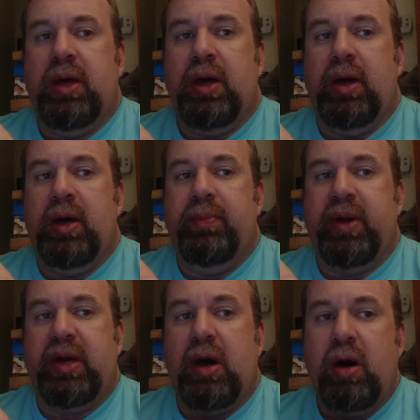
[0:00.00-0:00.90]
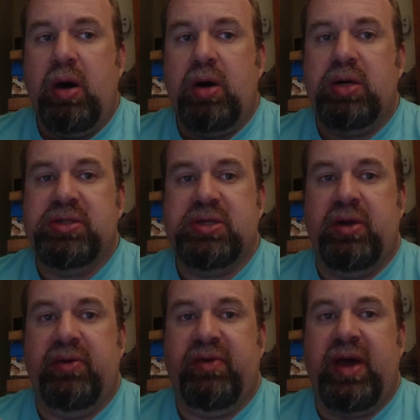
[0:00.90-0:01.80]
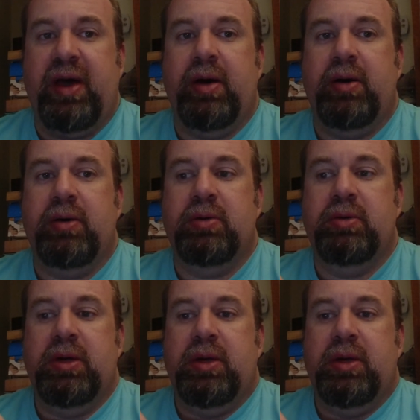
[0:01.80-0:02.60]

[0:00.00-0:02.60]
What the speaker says: Because of how